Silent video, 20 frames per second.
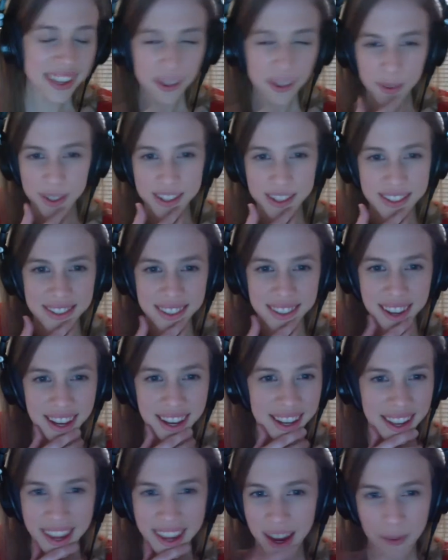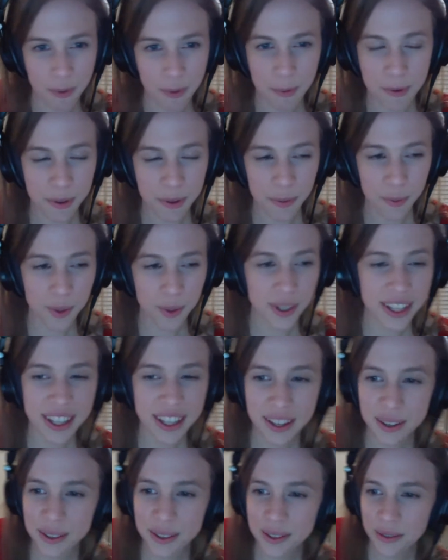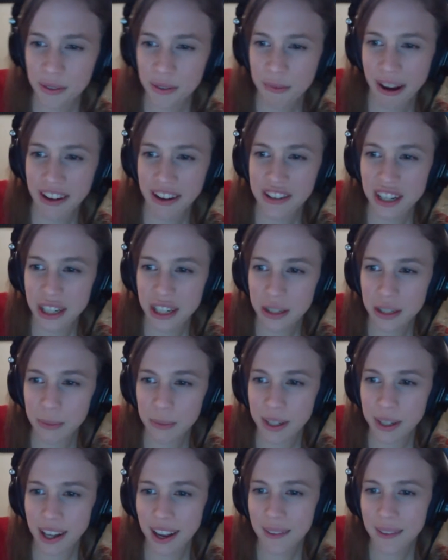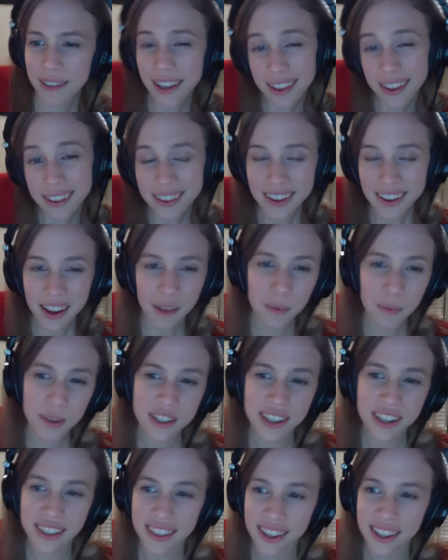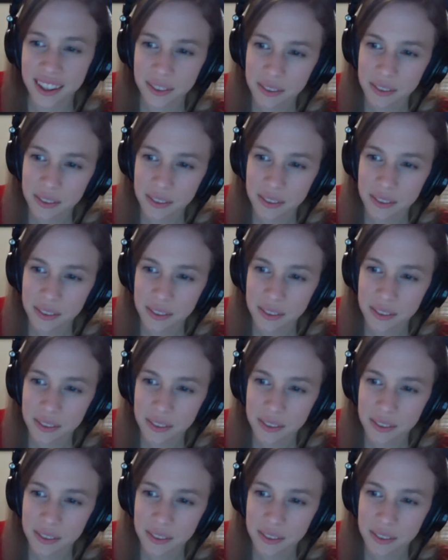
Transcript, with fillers: was I can't remember the word he used for my channel, but I mean I, I appreciate that.